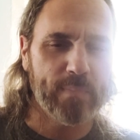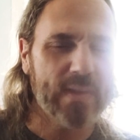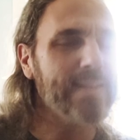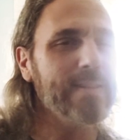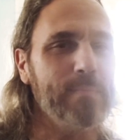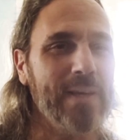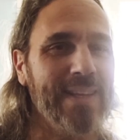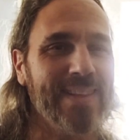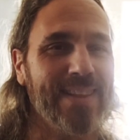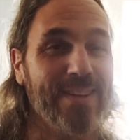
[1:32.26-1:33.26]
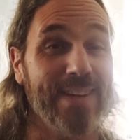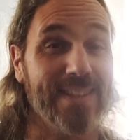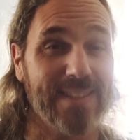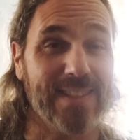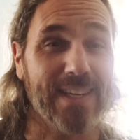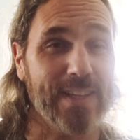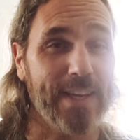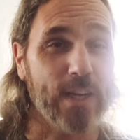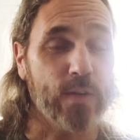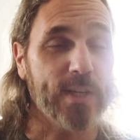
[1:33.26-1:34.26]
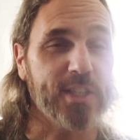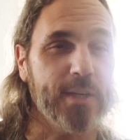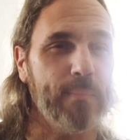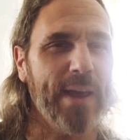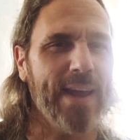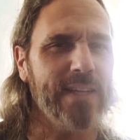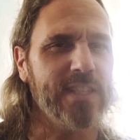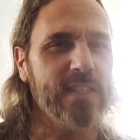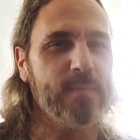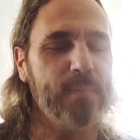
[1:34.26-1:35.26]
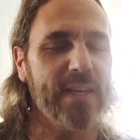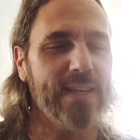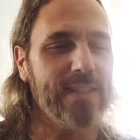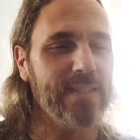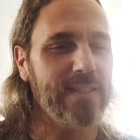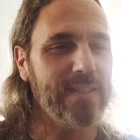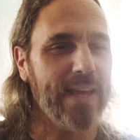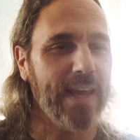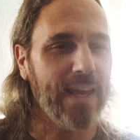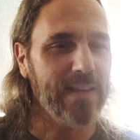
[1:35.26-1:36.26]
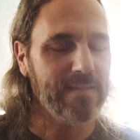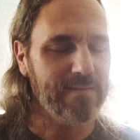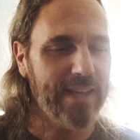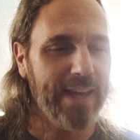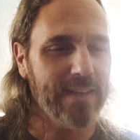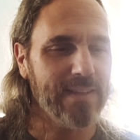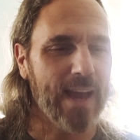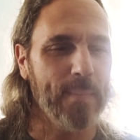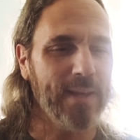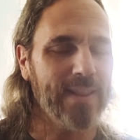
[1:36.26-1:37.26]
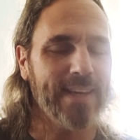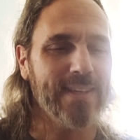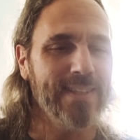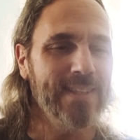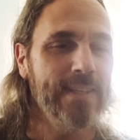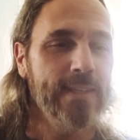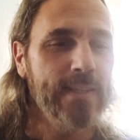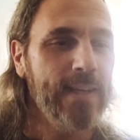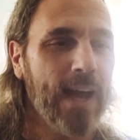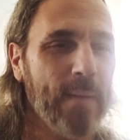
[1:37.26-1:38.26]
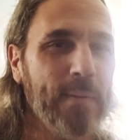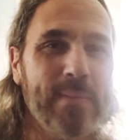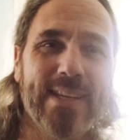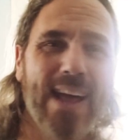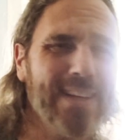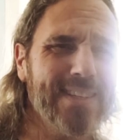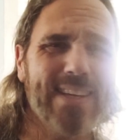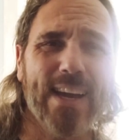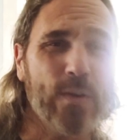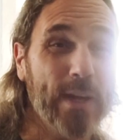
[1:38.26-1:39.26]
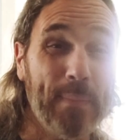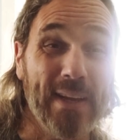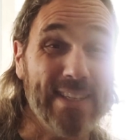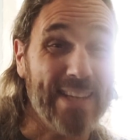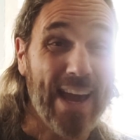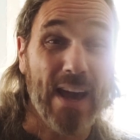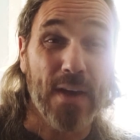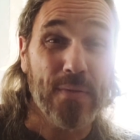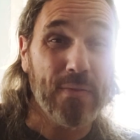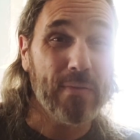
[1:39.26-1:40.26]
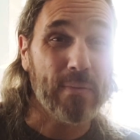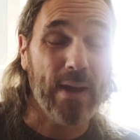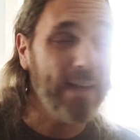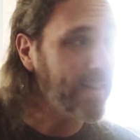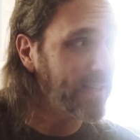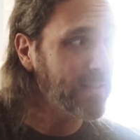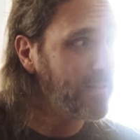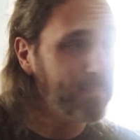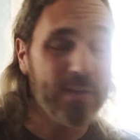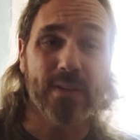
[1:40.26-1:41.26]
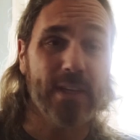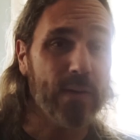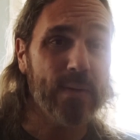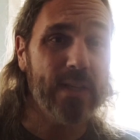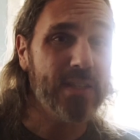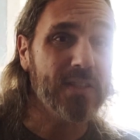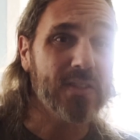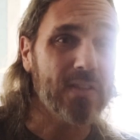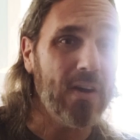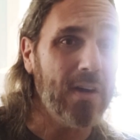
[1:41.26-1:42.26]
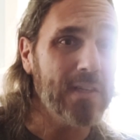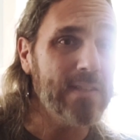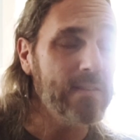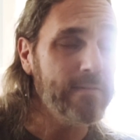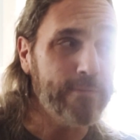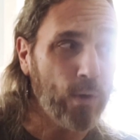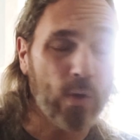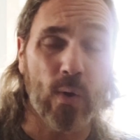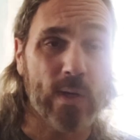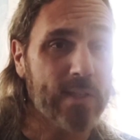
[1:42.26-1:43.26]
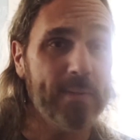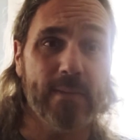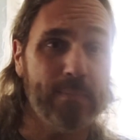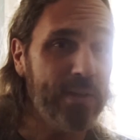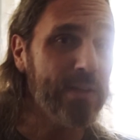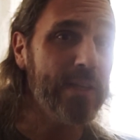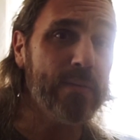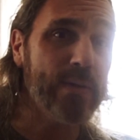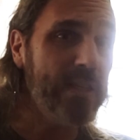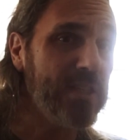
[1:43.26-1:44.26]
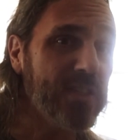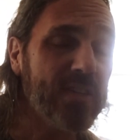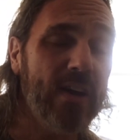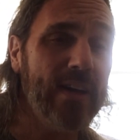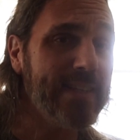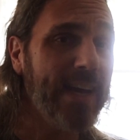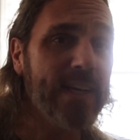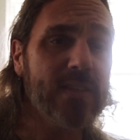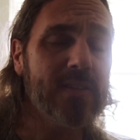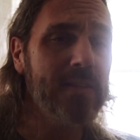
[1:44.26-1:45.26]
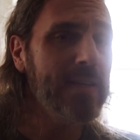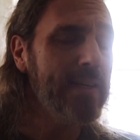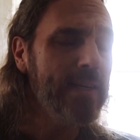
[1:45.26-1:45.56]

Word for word: doesn't mean that they're necessarily a Christian band, and just because they take, I mean, like, I mean, Metallica's got Creeping Death, right? That's purely a religious song. Four Horsemen, purely religious context.